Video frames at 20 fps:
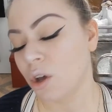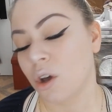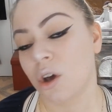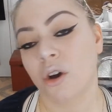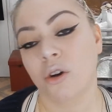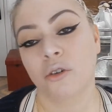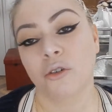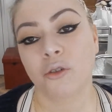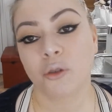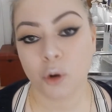
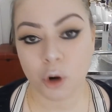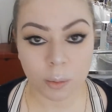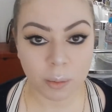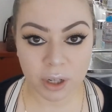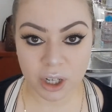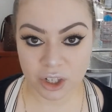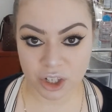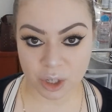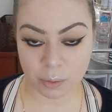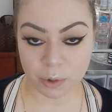For
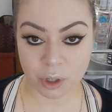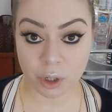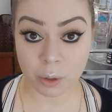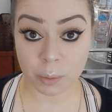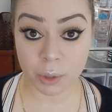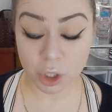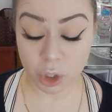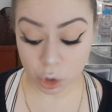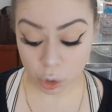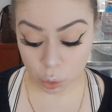blush, I'm going to
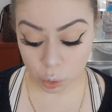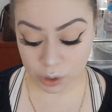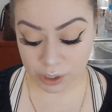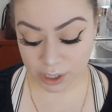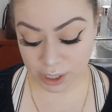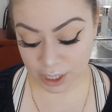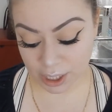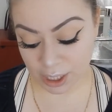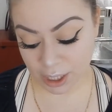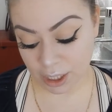be
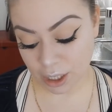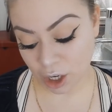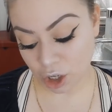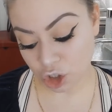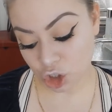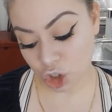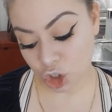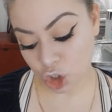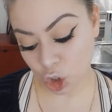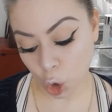using
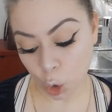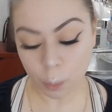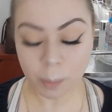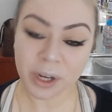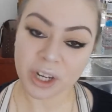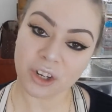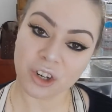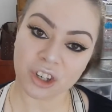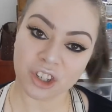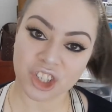Show Me
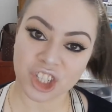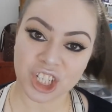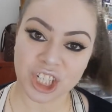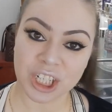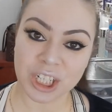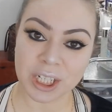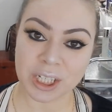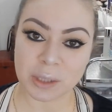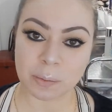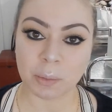Your
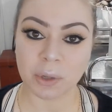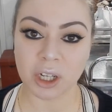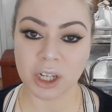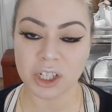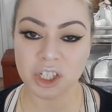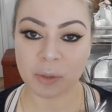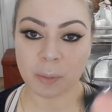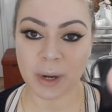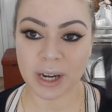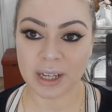Cheeks
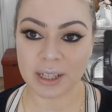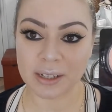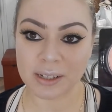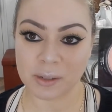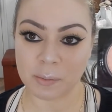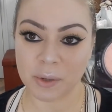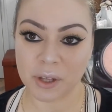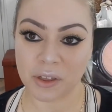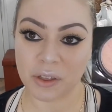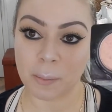blush by
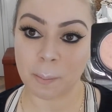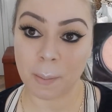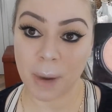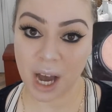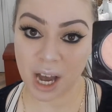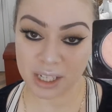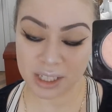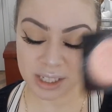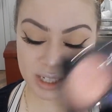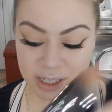Elizabeth
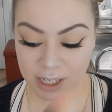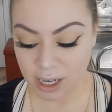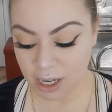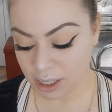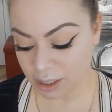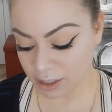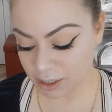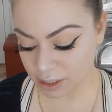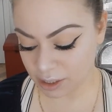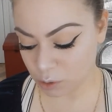Mott.
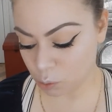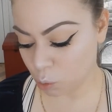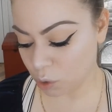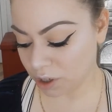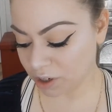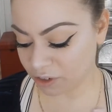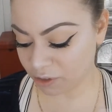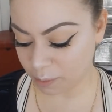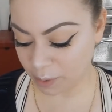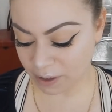This is
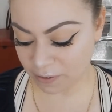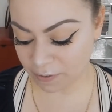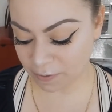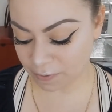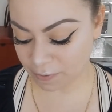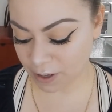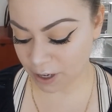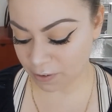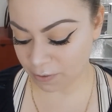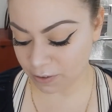one of my
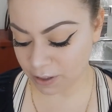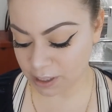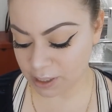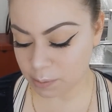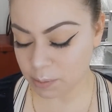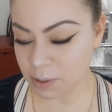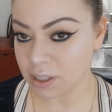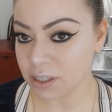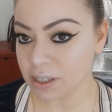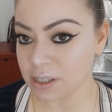favorites because